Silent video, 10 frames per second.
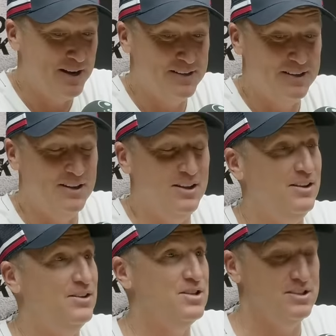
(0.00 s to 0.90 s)
But
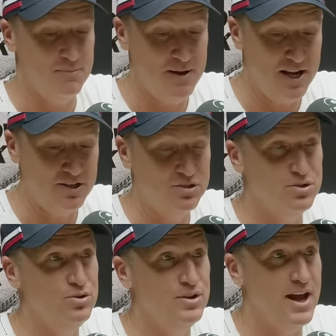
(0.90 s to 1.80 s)
to, to be able to
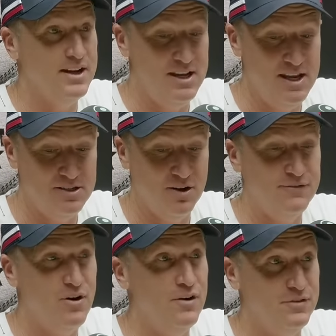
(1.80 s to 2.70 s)
do that, he's
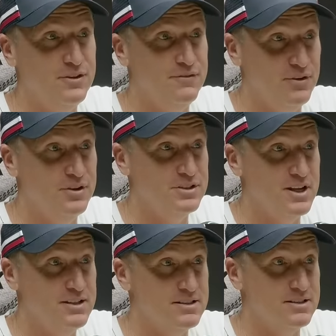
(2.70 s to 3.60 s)
got fire from the
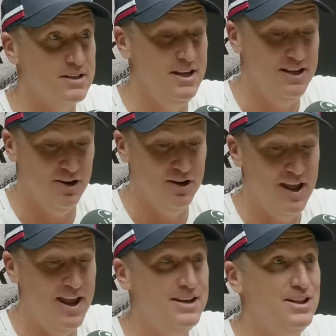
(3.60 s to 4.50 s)
first test. Mm. He got
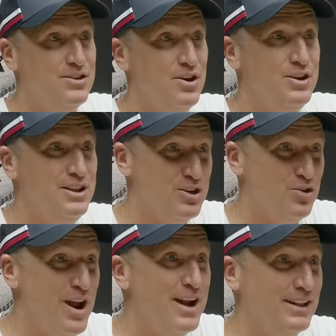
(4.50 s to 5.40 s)
a handy thirty. The
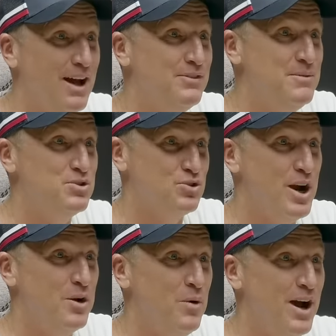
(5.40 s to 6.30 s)
crowd loved him
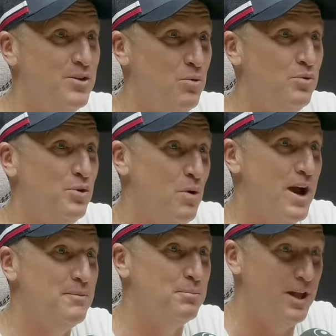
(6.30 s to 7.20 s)
straight away, the, the
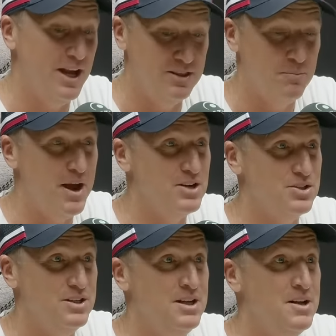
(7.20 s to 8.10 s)
way he played and the
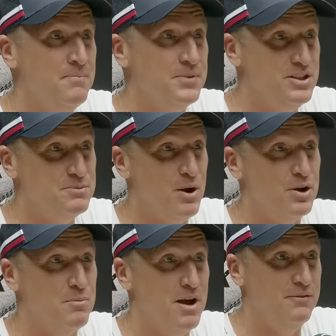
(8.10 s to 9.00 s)
passion he, he
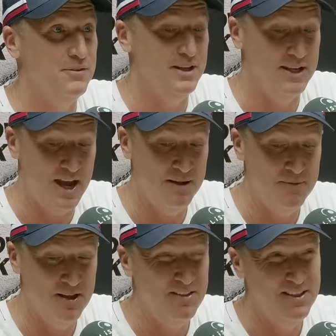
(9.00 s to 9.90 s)
spoke about for the game.